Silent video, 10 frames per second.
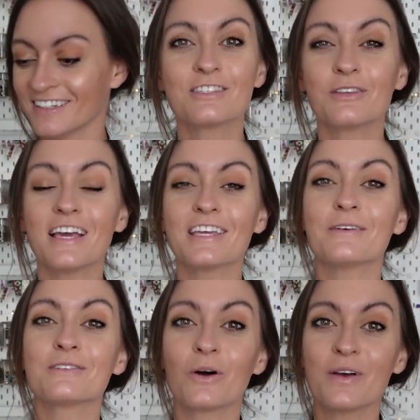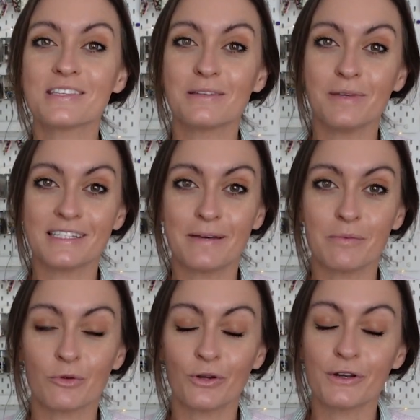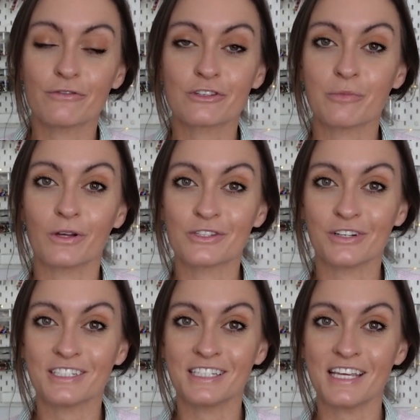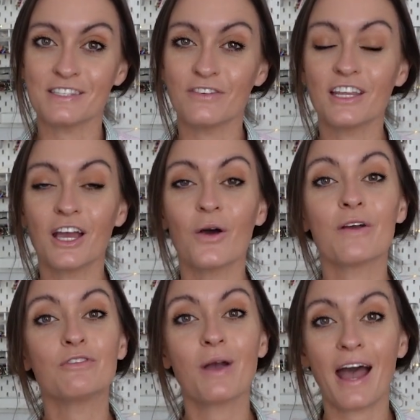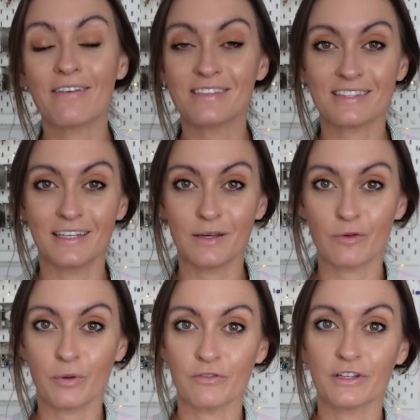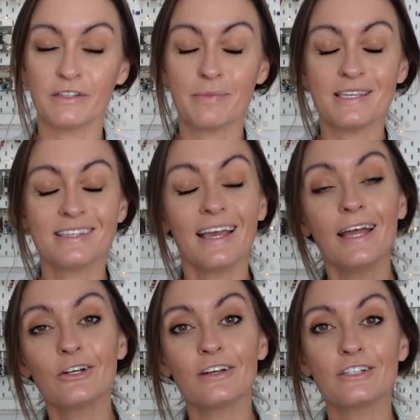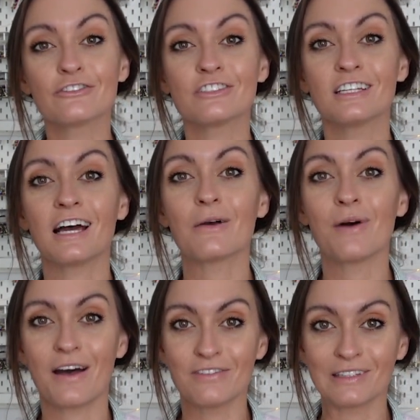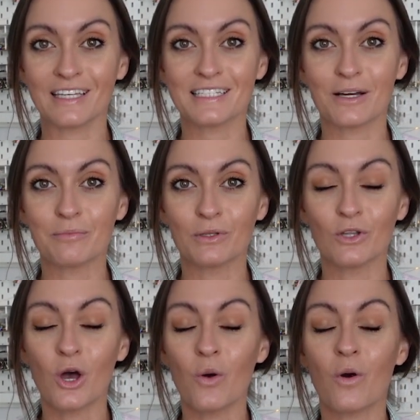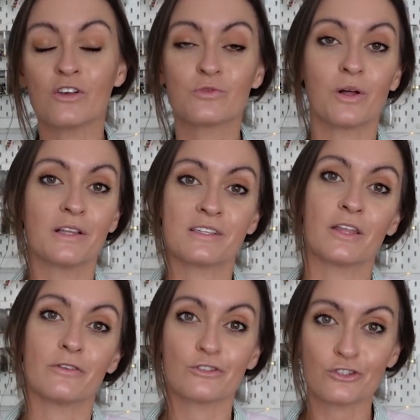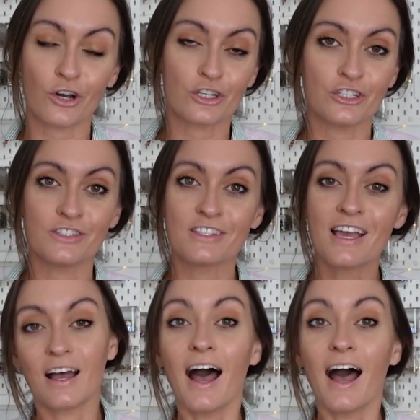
So thank you as always to Me Time Embroidery for sponsoring today's video. If you haven't signed up for Perfectly Pieced and you're interested, I will have a link down below as well as other instructions.